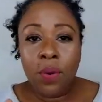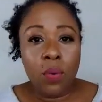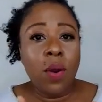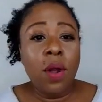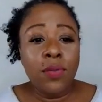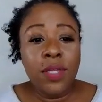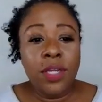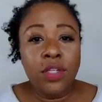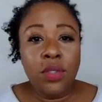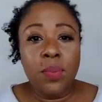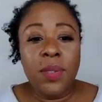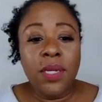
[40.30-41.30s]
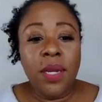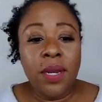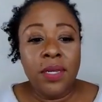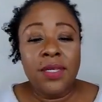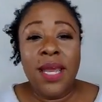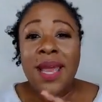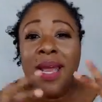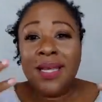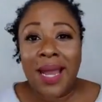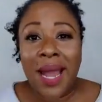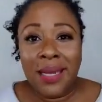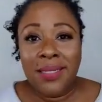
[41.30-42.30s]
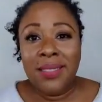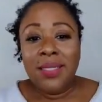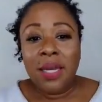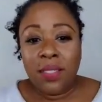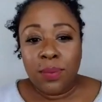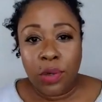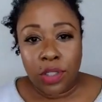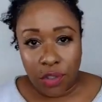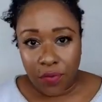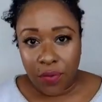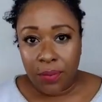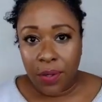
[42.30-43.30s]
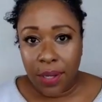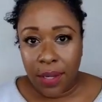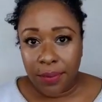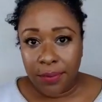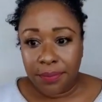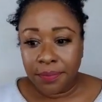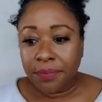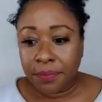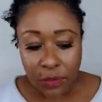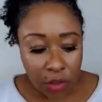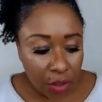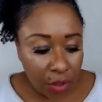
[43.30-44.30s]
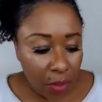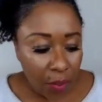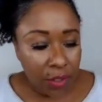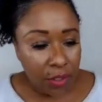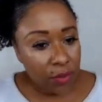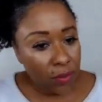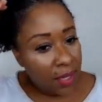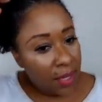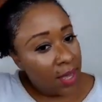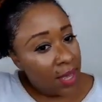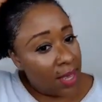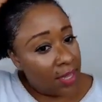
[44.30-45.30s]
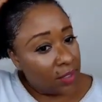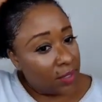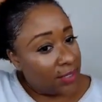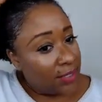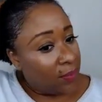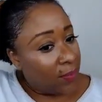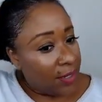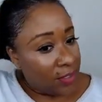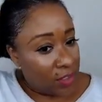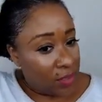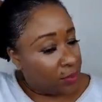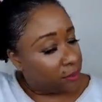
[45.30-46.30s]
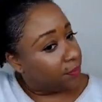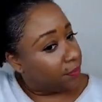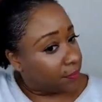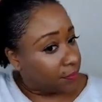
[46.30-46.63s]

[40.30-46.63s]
Wrong thing to do, because cotton sucks moisture from your hair. So you don't want to do that. So let's get right into it.